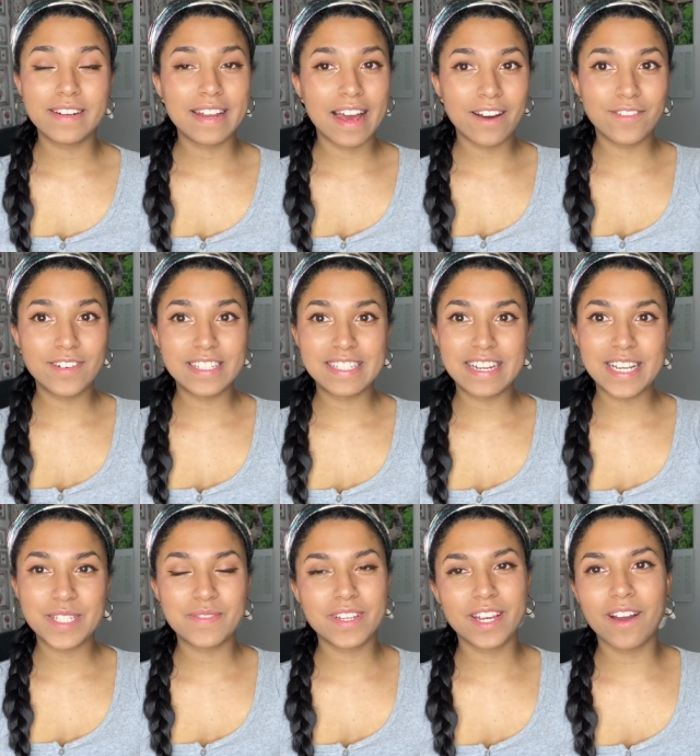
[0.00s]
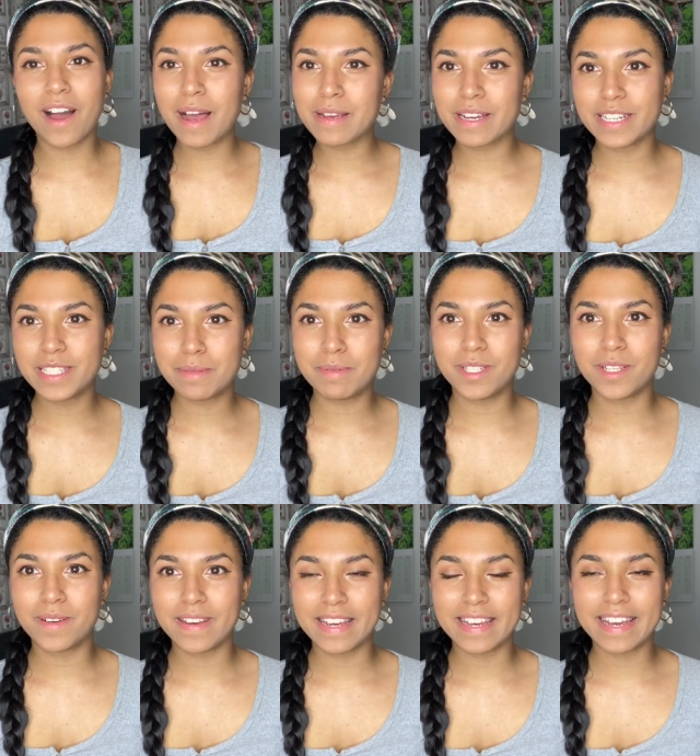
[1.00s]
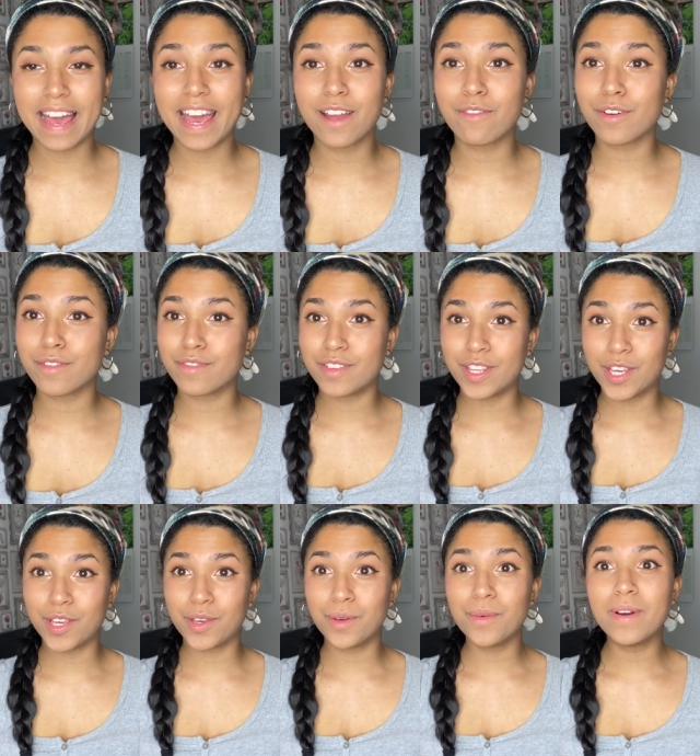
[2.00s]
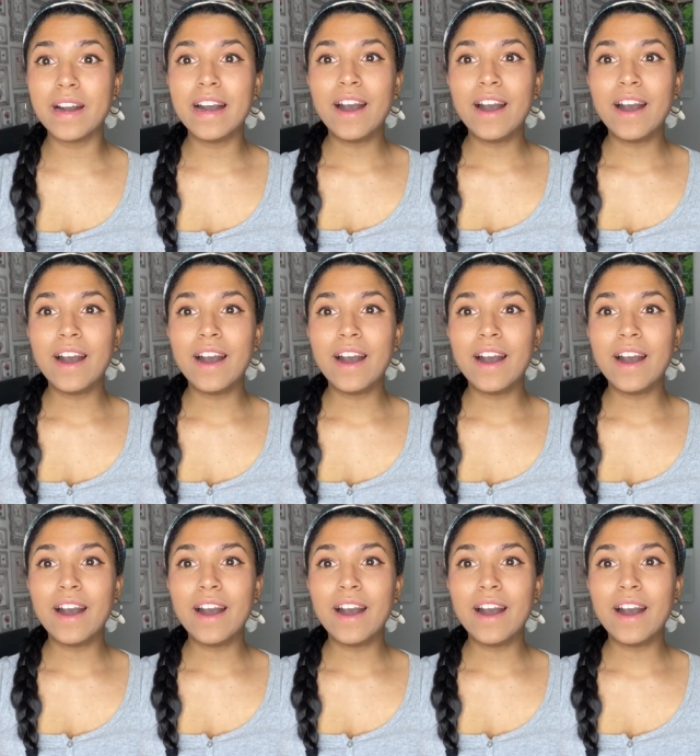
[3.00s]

Now for today's video, I'm going to be doing a review